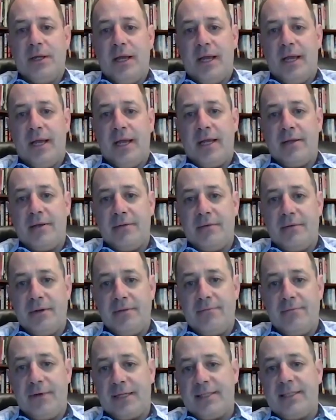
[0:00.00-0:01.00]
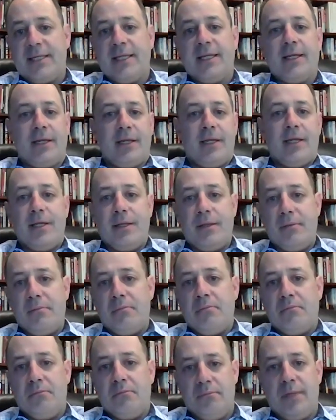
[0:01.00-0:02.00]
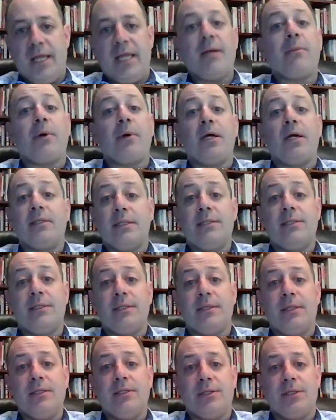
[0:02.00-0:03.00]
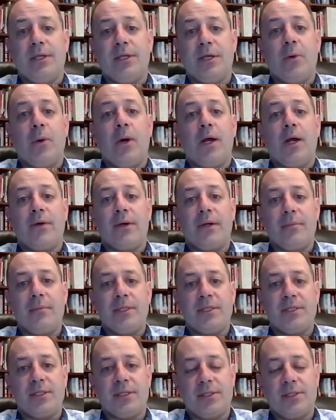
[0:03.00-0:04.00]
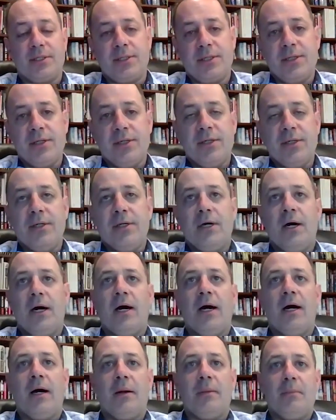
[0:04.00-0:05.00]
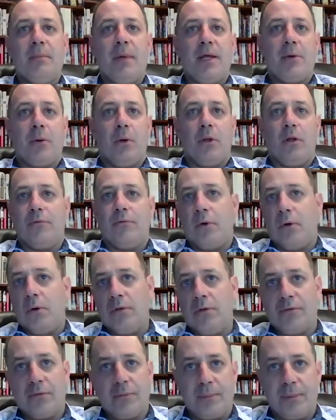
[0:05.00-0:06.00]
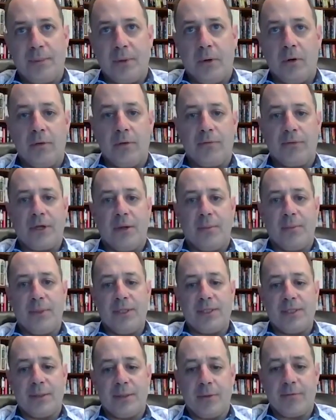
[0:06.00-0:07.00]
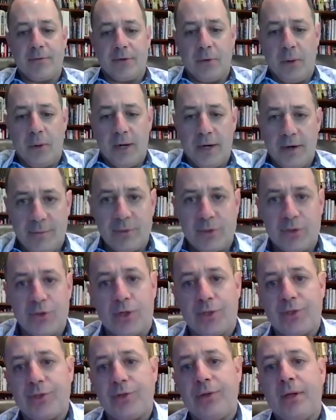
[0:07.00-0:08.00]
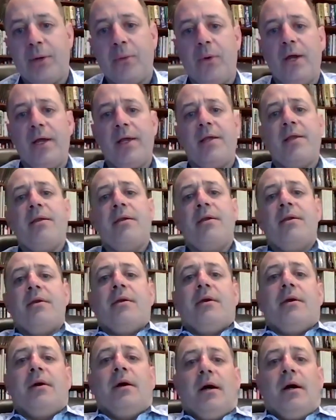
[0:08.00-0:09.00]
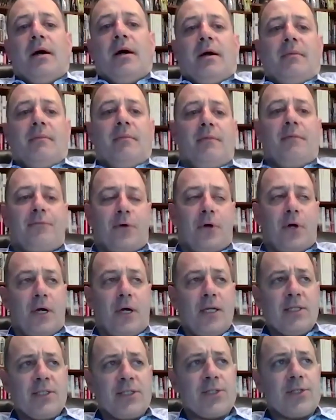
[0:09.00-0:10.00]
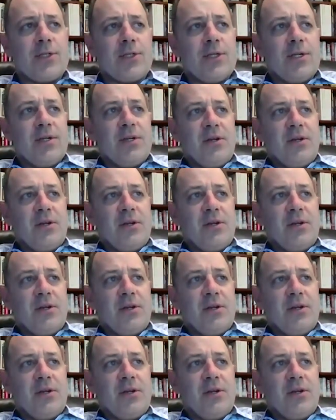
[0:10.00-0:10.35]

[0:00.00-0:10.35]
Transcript: and investing it in Dataprise, into the acquiring business. And all of the companies that we've acquired have been structured that way. For us,